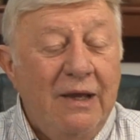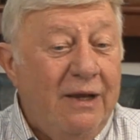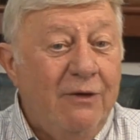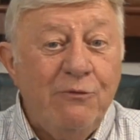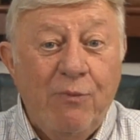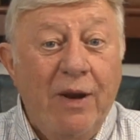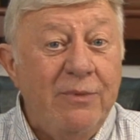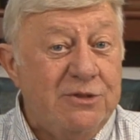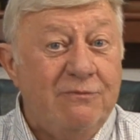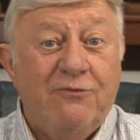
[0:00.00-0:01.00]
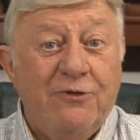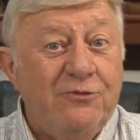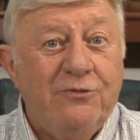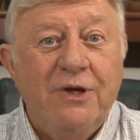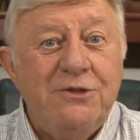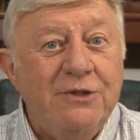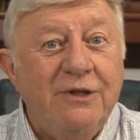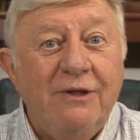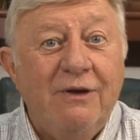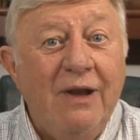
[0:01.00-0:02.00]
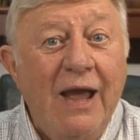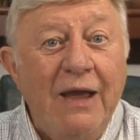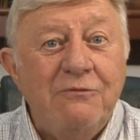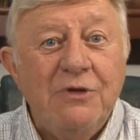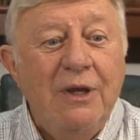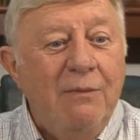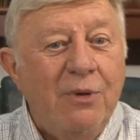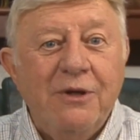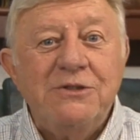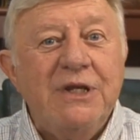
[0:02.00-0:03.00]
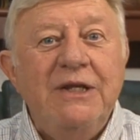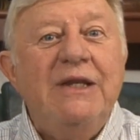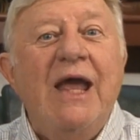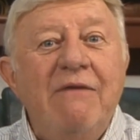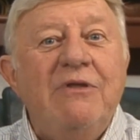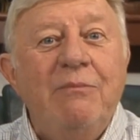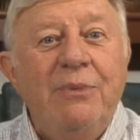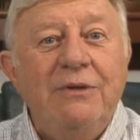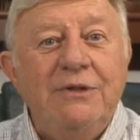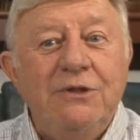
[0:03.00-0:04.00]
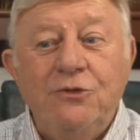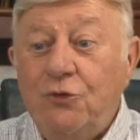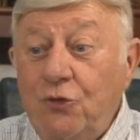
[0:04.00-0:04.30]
And there was probably some frustration in their lives because they didn't have the ability to.